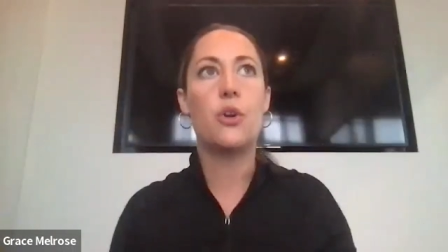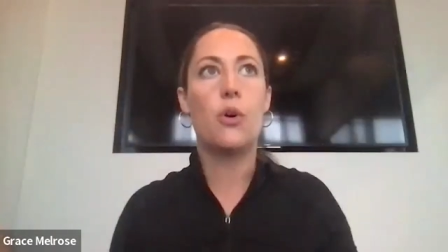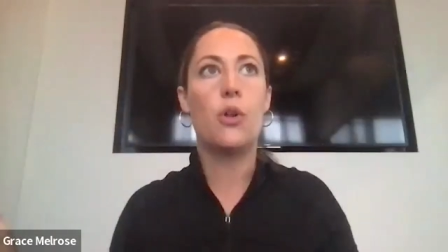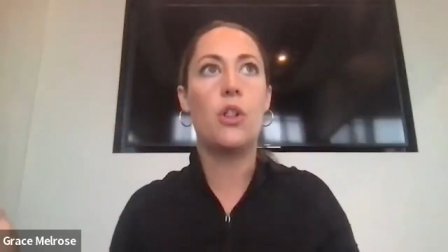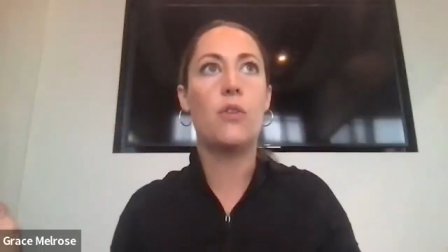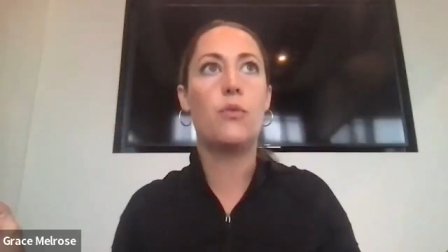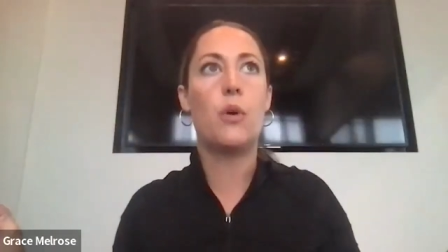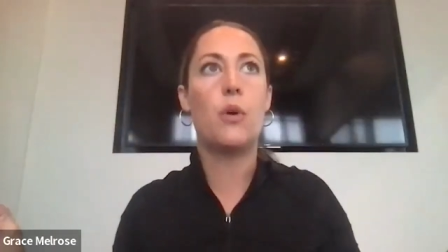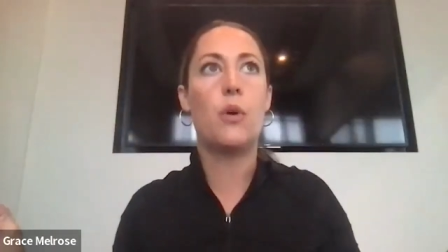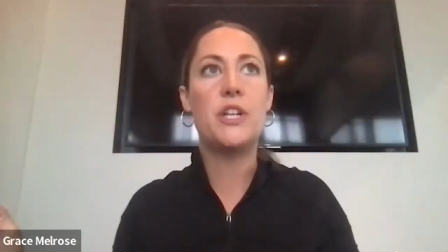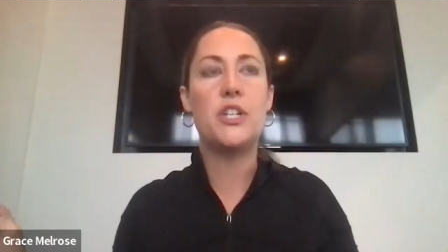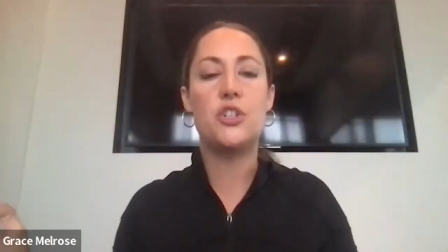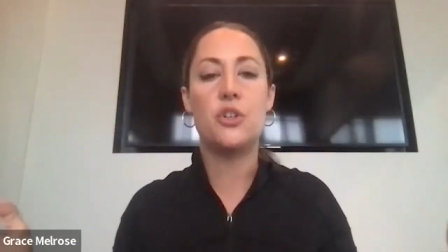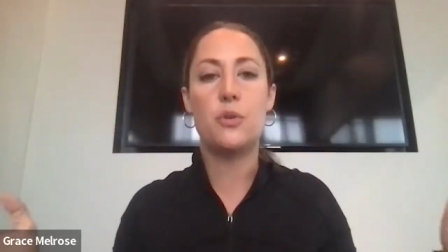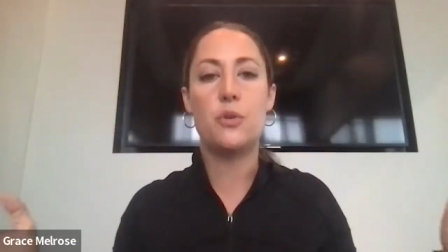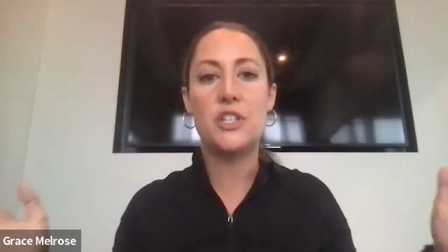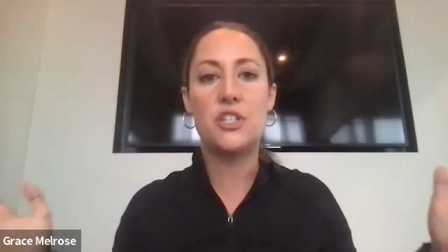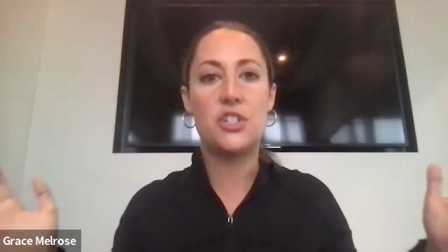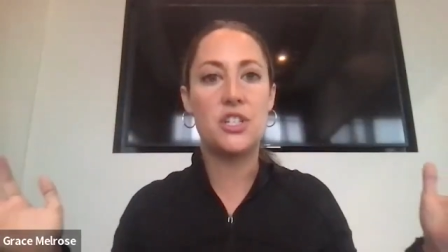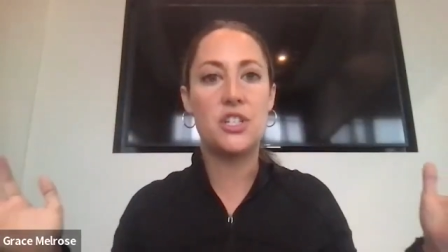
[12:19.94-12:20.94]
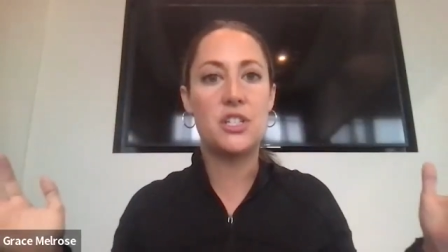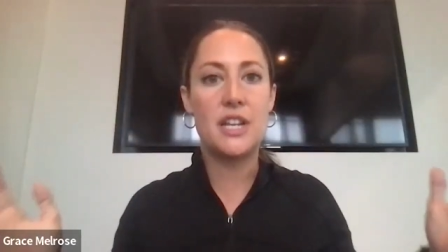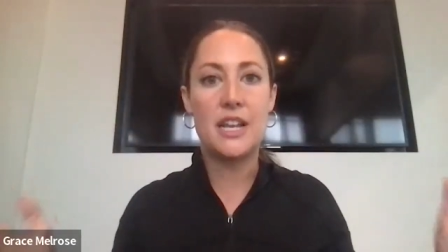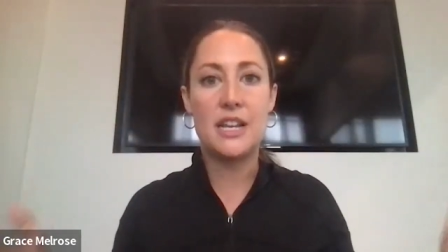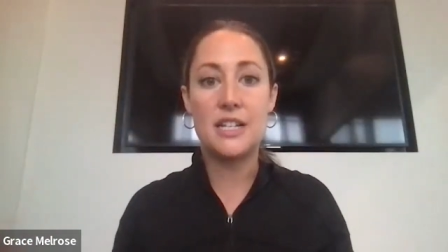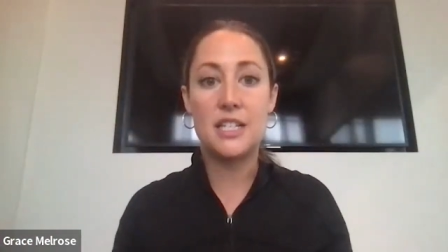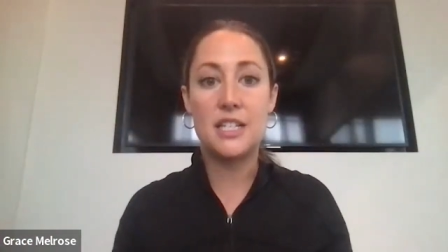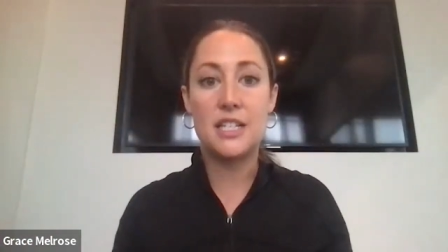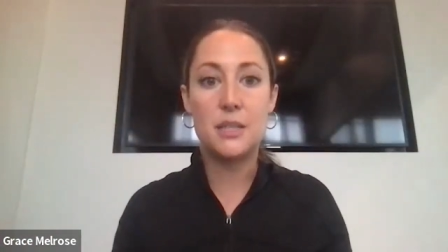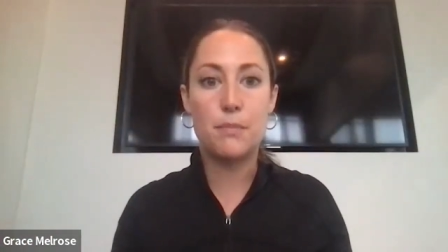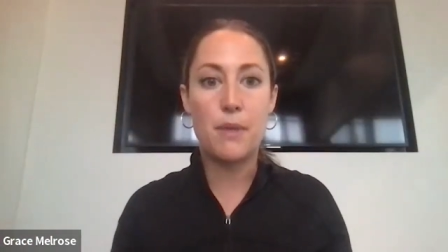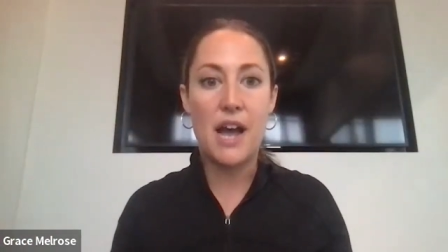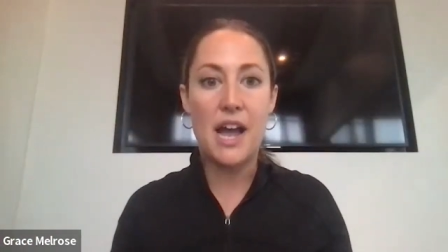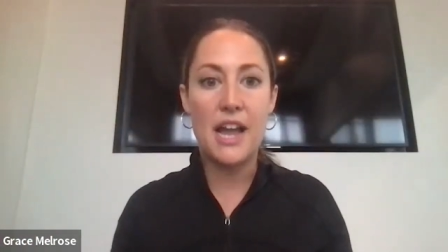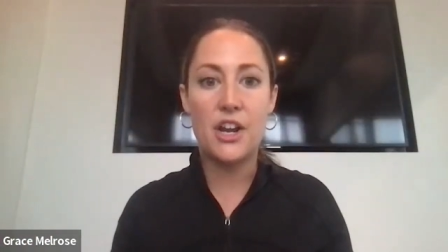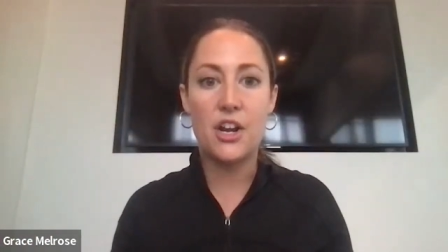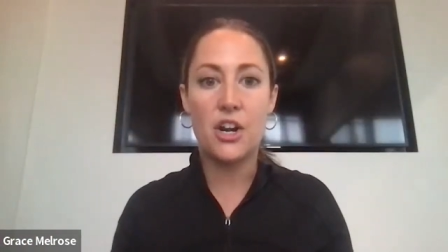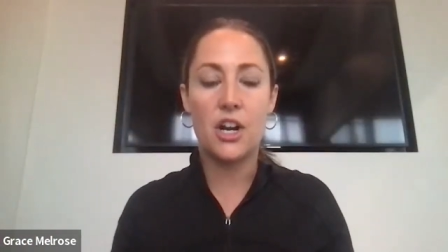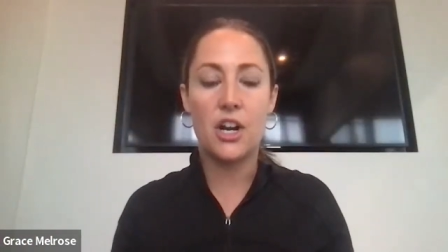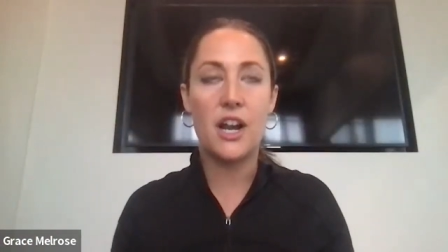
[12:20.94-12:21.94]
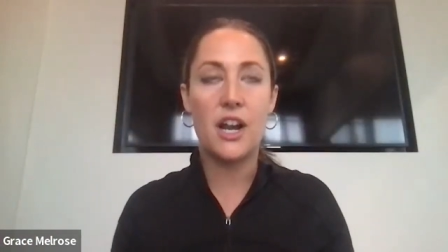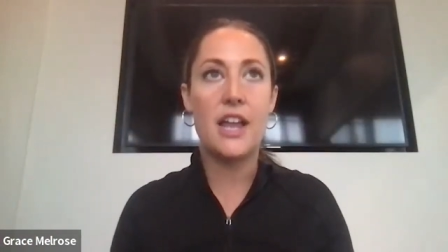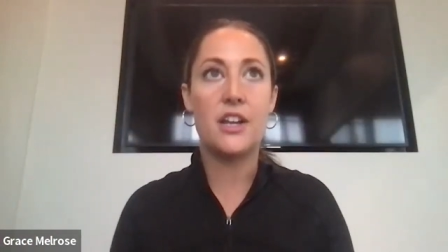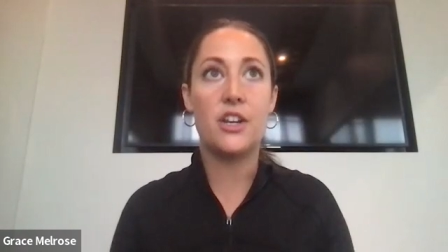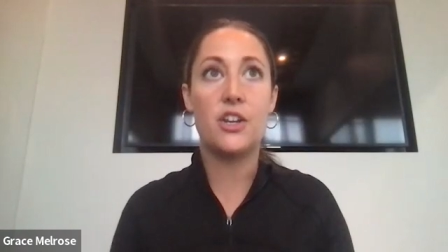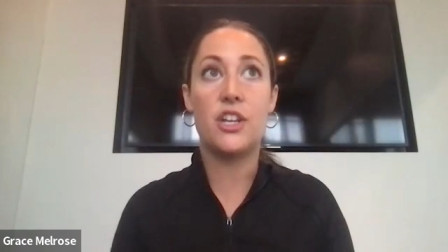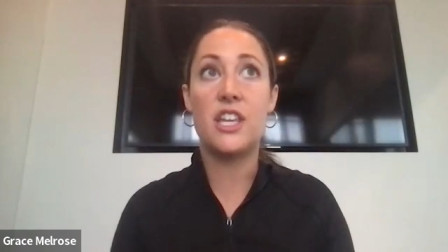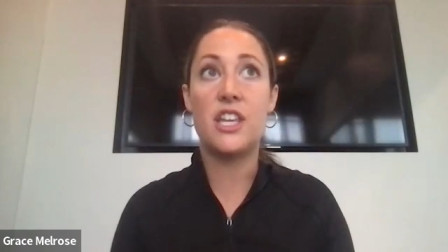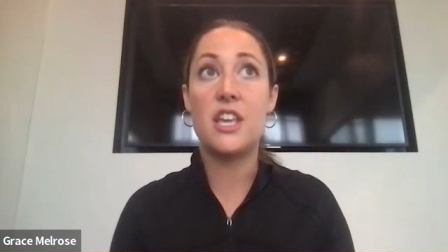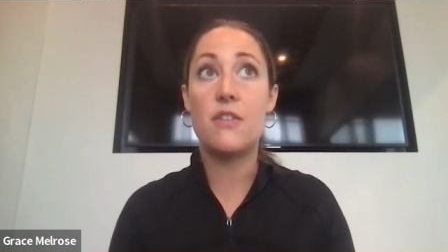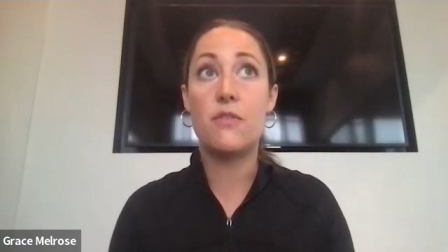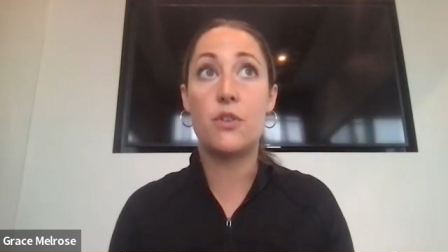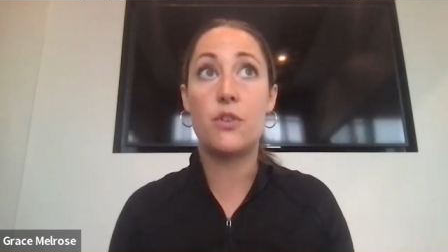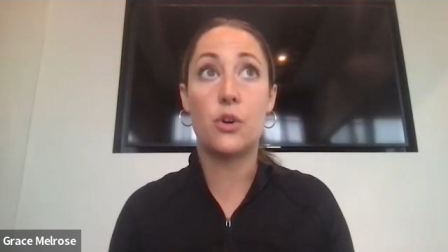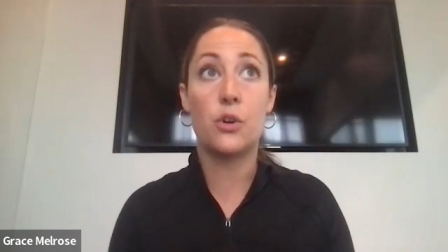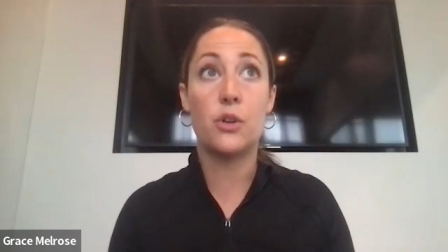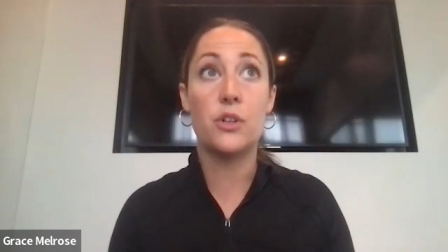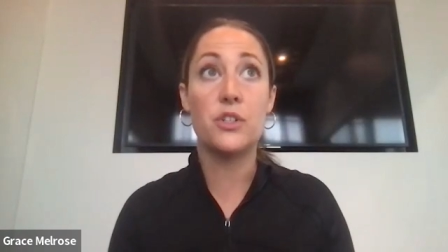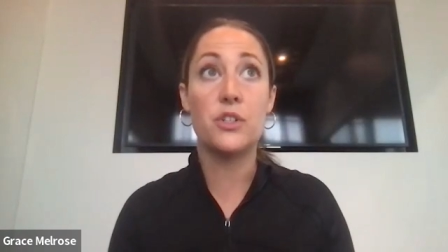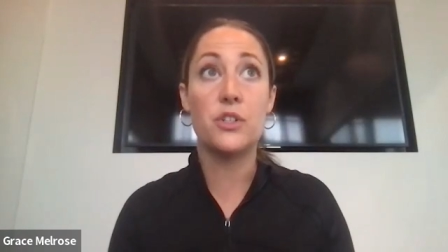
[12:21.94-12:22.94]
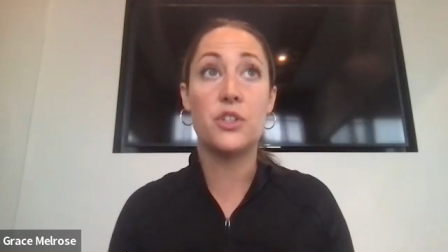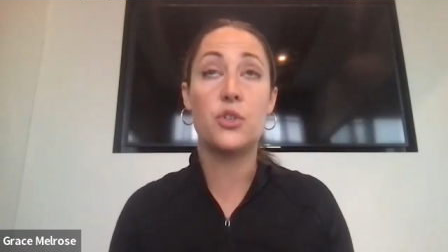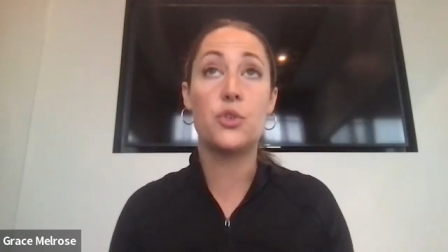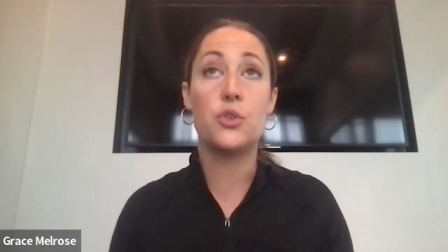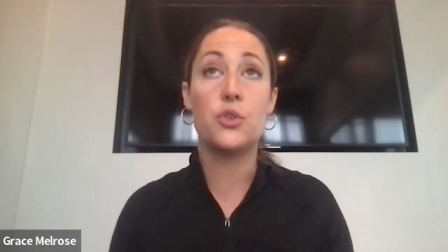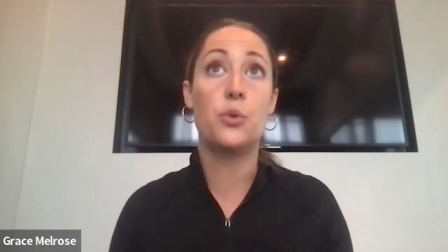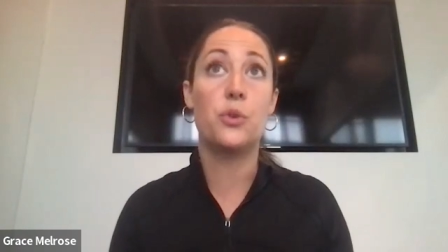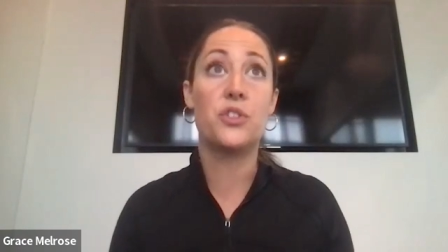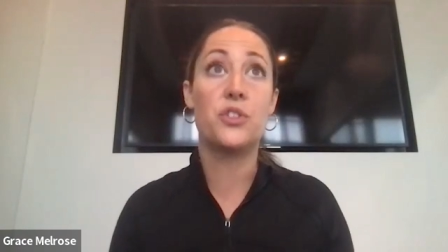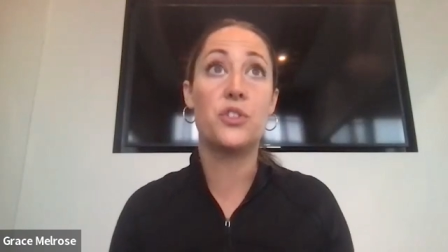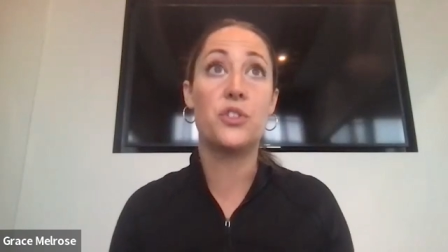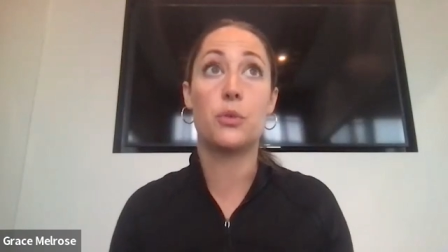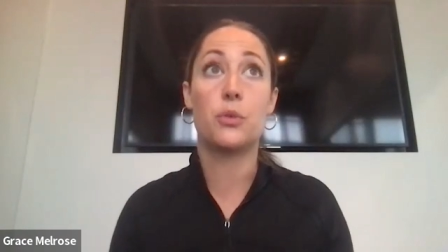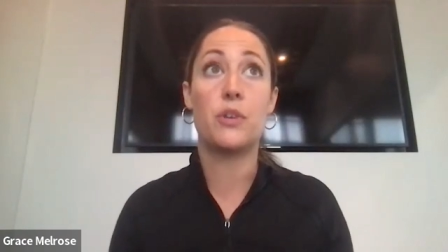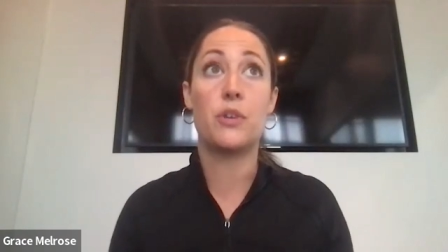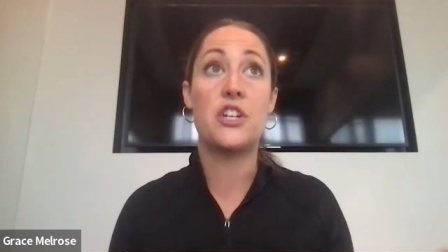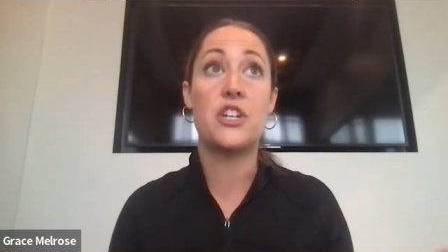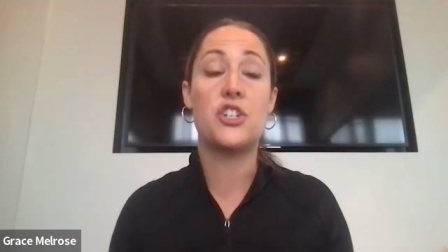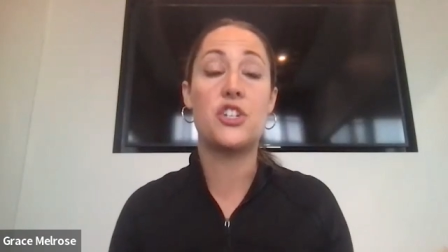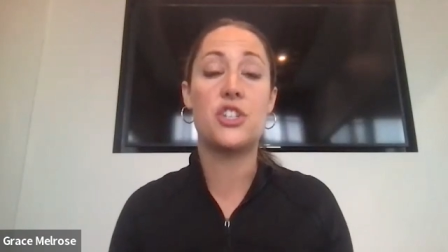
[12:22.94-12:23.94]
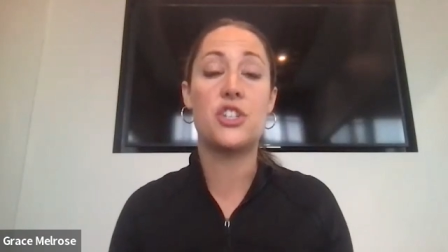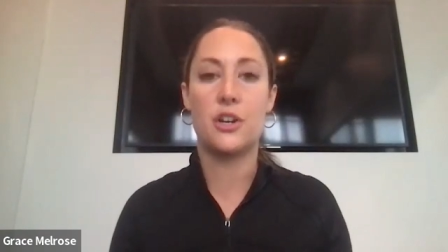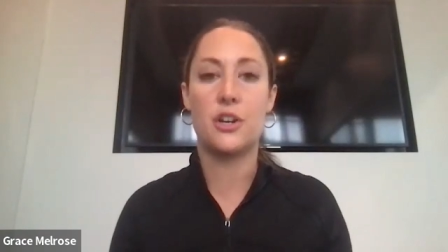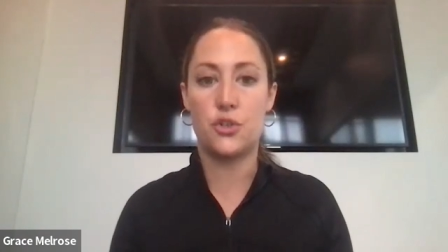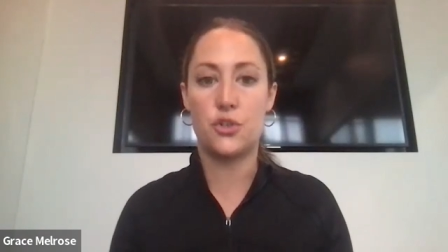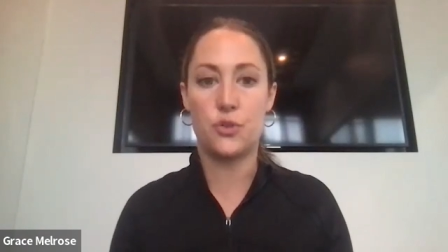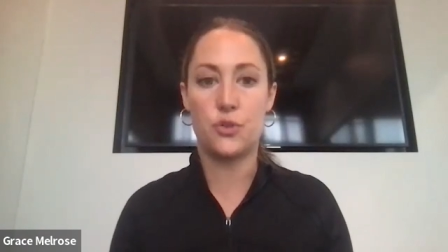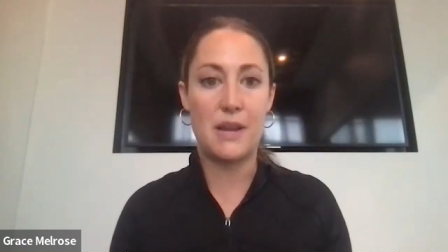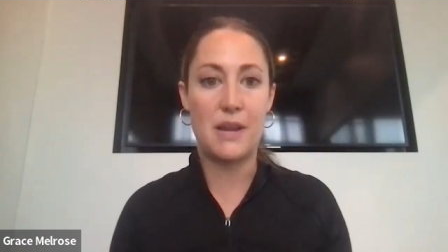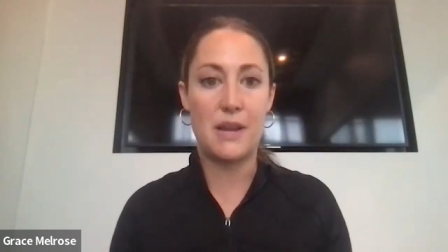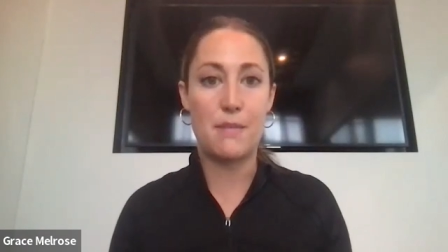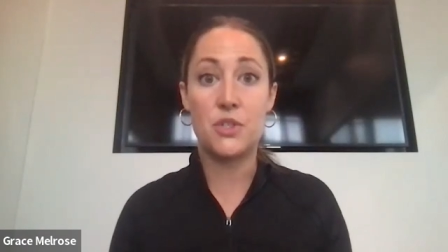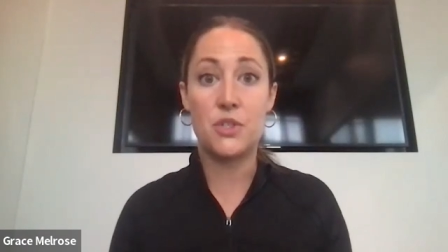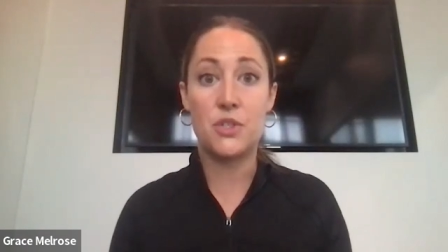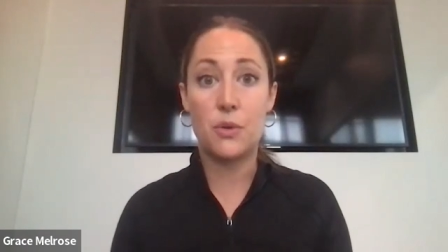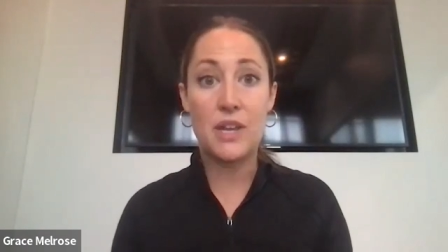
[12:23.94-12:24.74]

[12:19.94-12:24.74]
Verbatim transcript: goal of what we do is just to inspire and give girls the tools to reach their dreams.